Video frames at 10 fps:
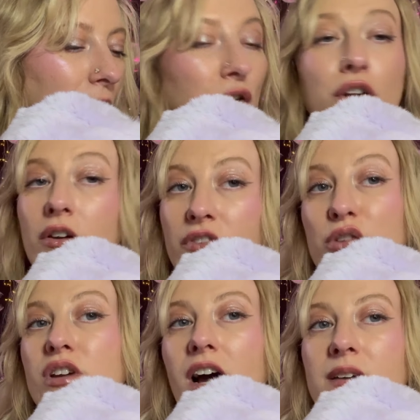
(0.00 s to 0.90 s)
burned a few
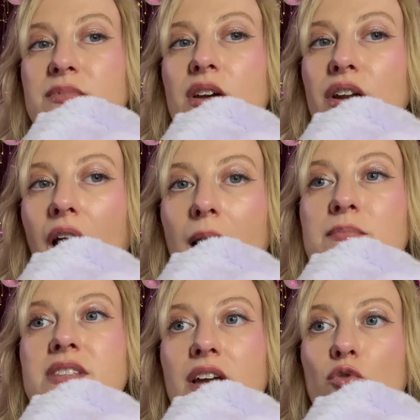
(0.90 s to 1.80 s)
times on
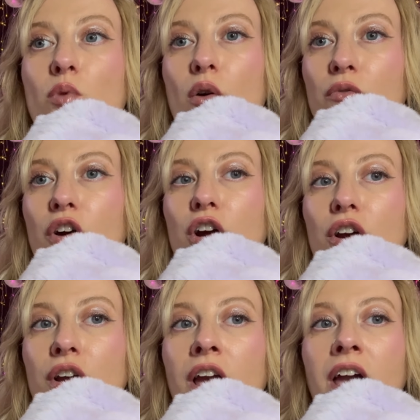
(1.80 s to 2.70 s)
apps like
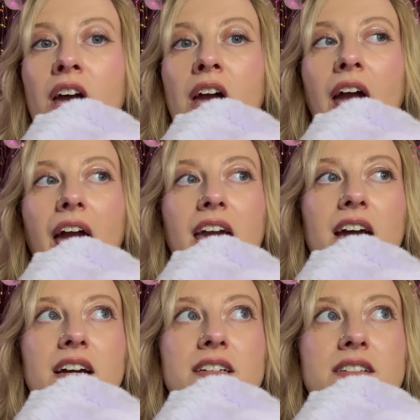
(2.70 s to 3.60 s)
Rover,
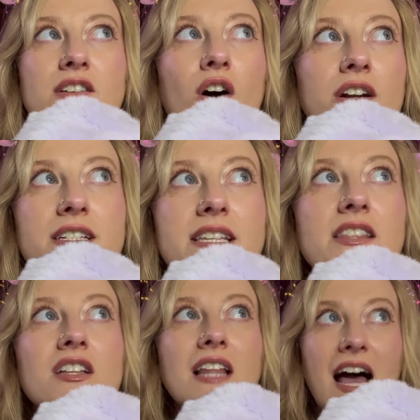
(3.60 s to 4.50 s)
and honestly,
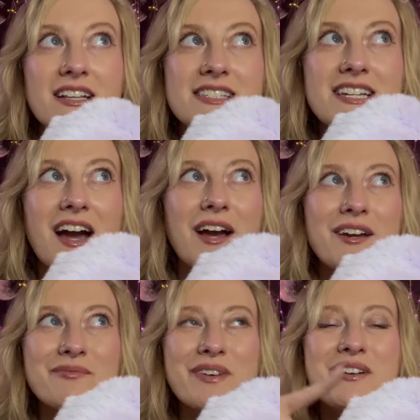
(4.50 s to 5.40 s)
the last
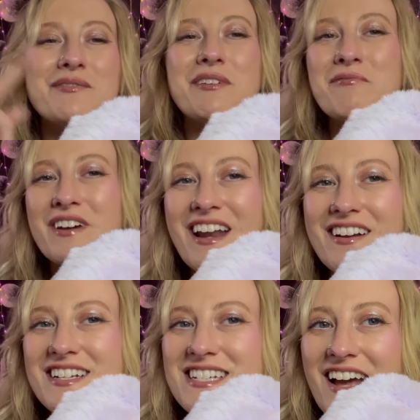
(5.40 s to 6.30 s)
time we went
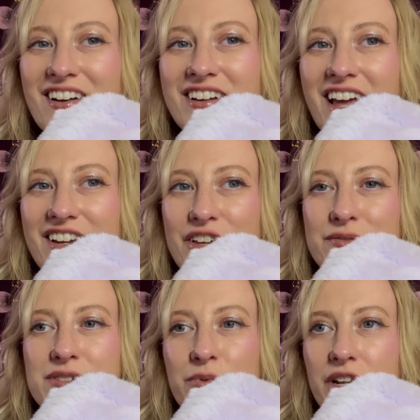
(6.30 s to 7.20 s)
out of town and
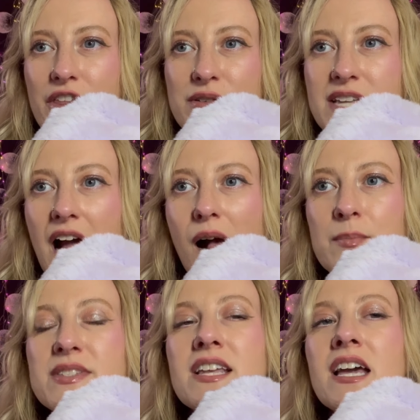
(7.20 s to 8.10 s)
used one of those
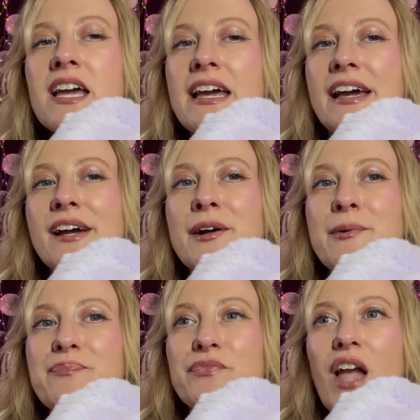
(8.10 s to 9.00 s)
apps,
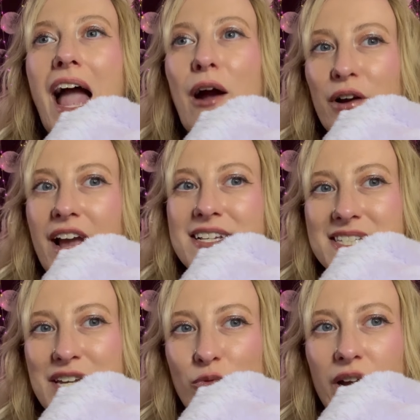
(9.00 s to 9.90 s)
our
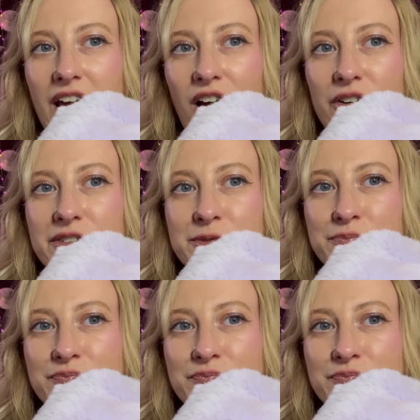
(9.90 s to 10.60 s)
AC went out.